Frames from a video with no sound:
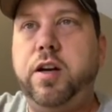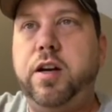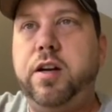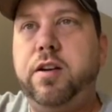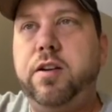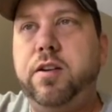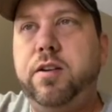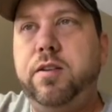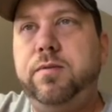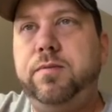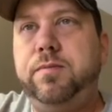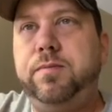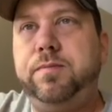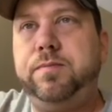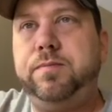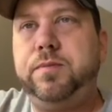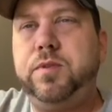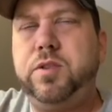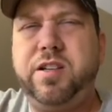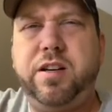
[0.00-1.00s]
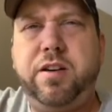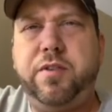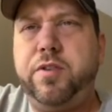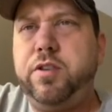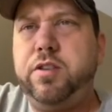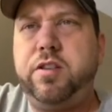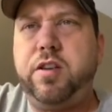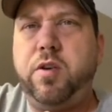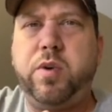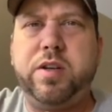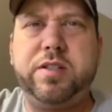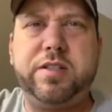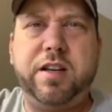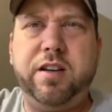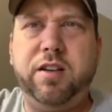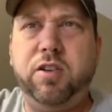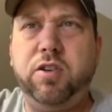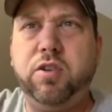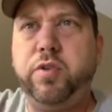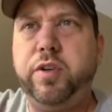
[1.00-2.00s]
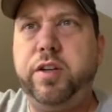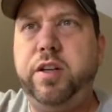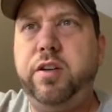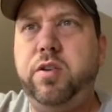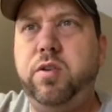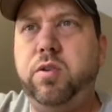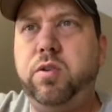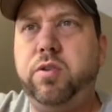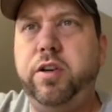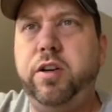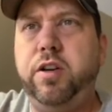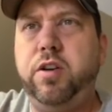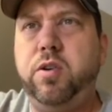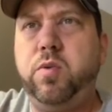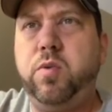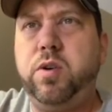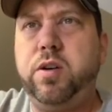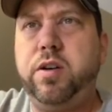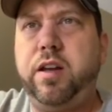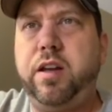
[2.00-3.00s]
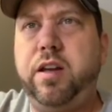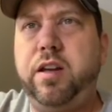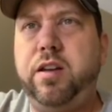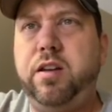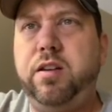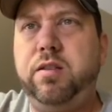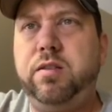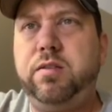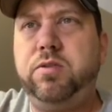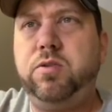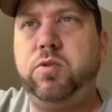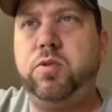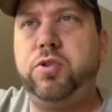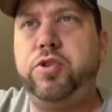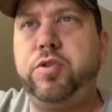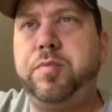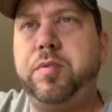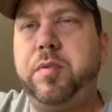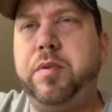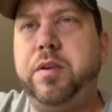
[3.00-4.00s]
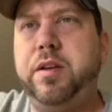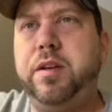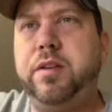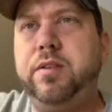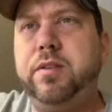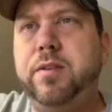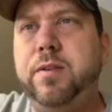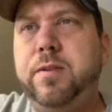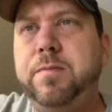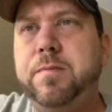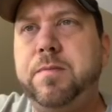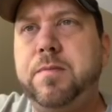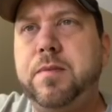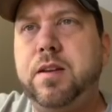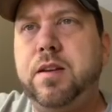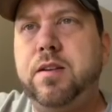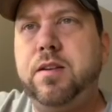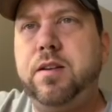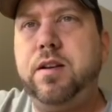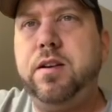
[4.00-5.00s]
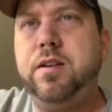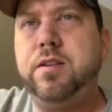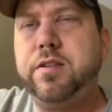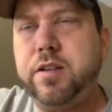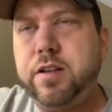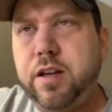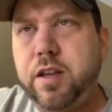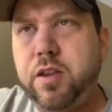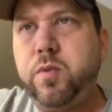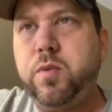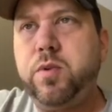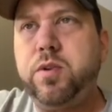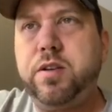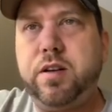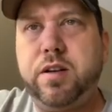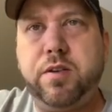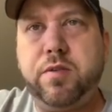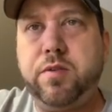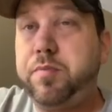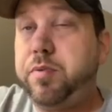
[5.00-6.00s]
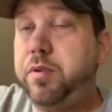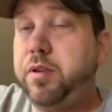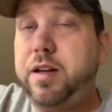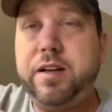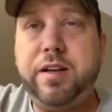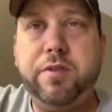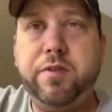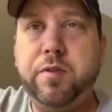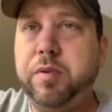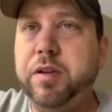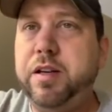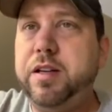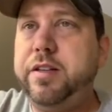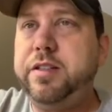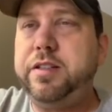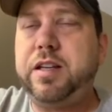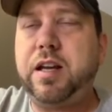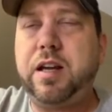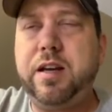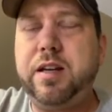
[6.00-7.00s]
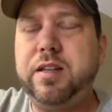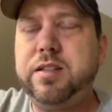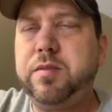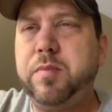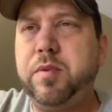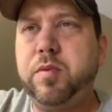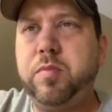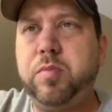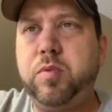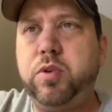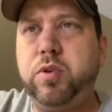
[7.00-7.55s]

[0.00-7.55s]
guy, doesn't it? I never understand why it's Hello Greedo, Greedo wear a Stormtrooper mask. Here's another one. I never play. I never played these guys. I had some of the